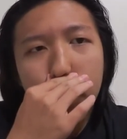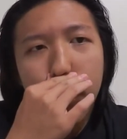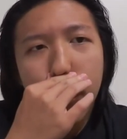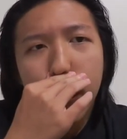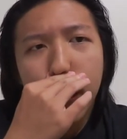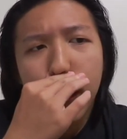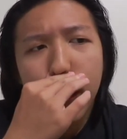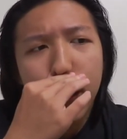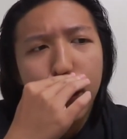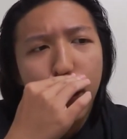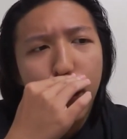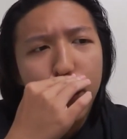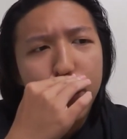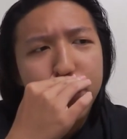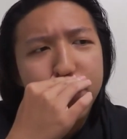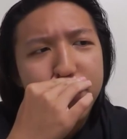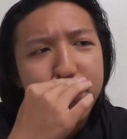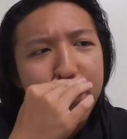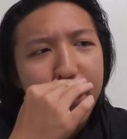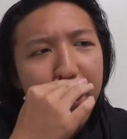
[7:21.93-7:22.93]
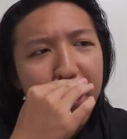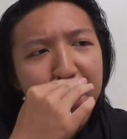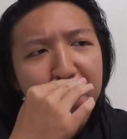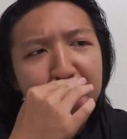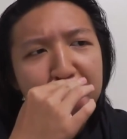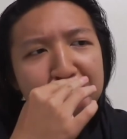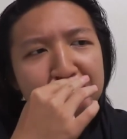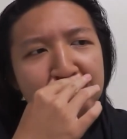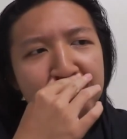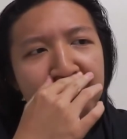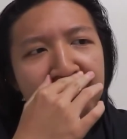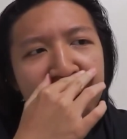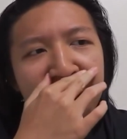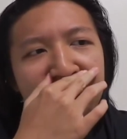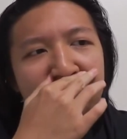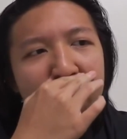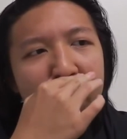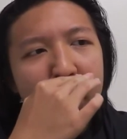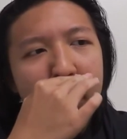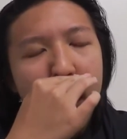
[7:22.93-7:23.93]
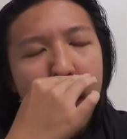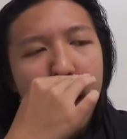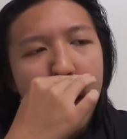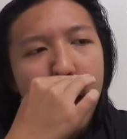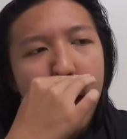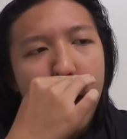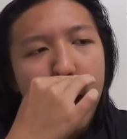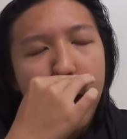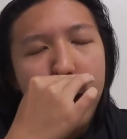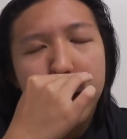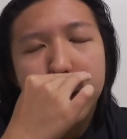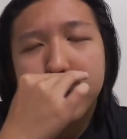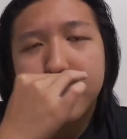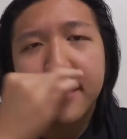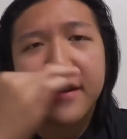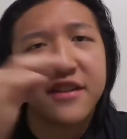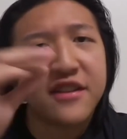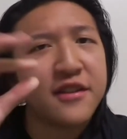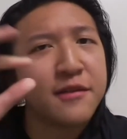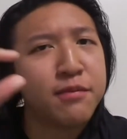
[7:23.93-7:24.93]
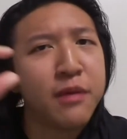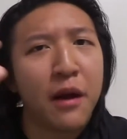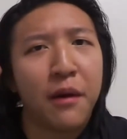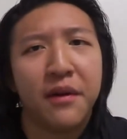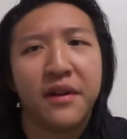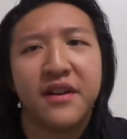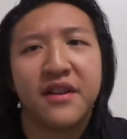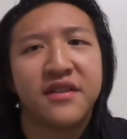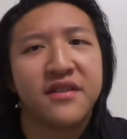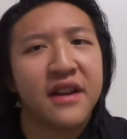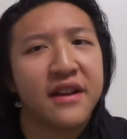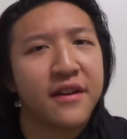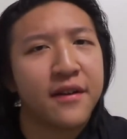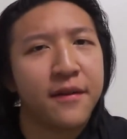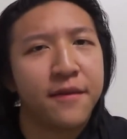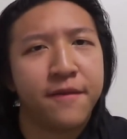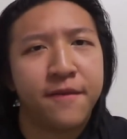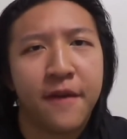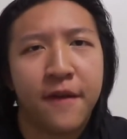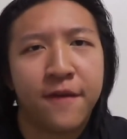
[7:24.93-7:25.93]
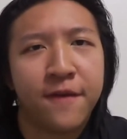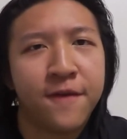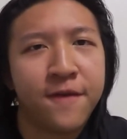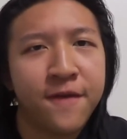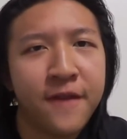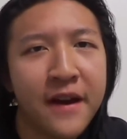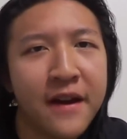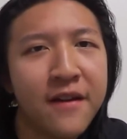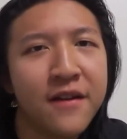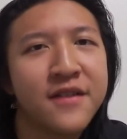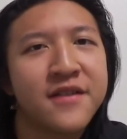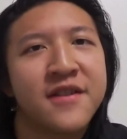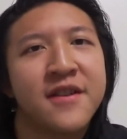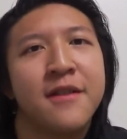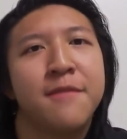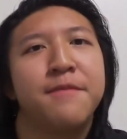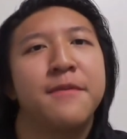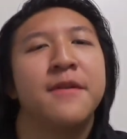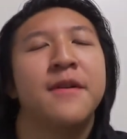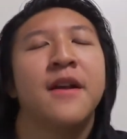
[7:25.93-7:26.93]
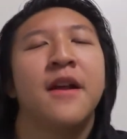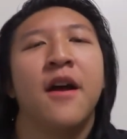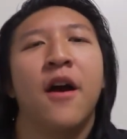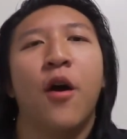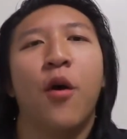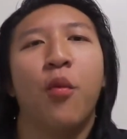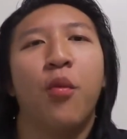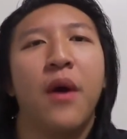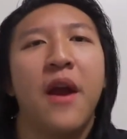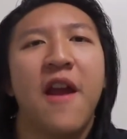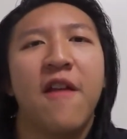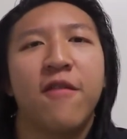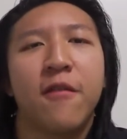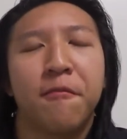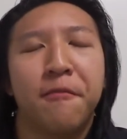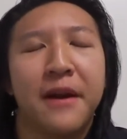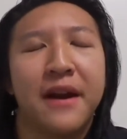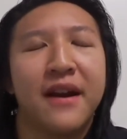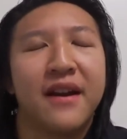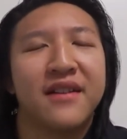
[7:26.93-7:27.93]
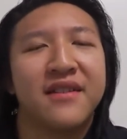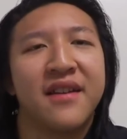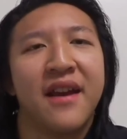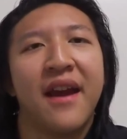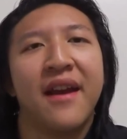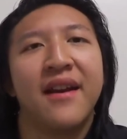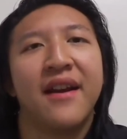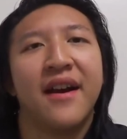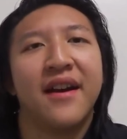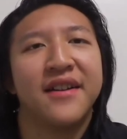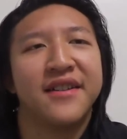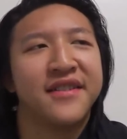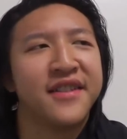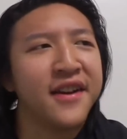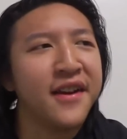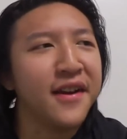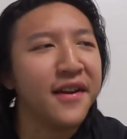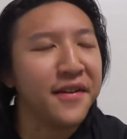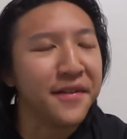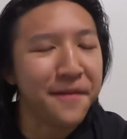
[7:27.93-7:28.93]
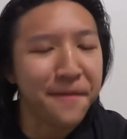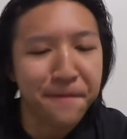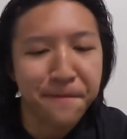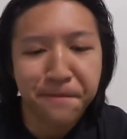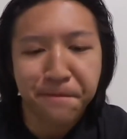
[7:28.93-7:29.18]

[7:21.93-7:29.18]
And honestly, I, this is probably just like a, a fingertip away from being a 10 out of 10.